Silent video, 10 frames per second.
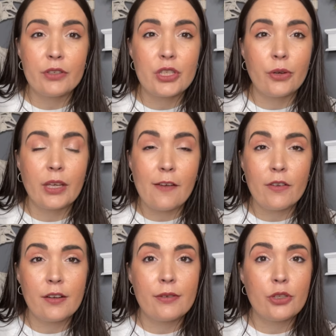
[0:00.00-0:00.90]
So
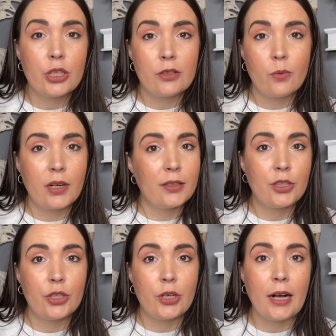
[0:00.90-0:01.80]
even if you just wanted
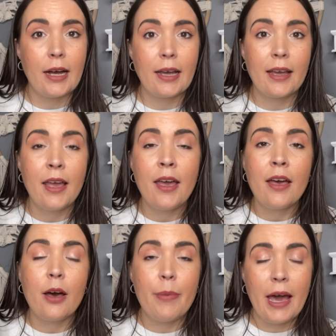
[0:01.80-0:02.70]
to try
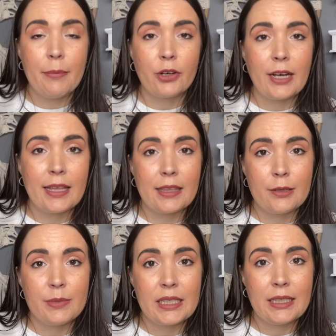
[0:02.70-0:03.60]
a Pat McGrath
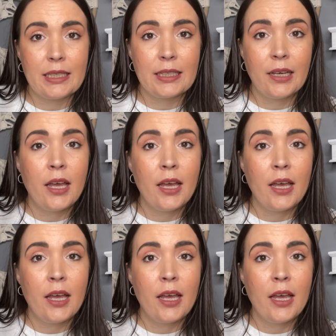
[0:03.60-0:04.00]
lipstick,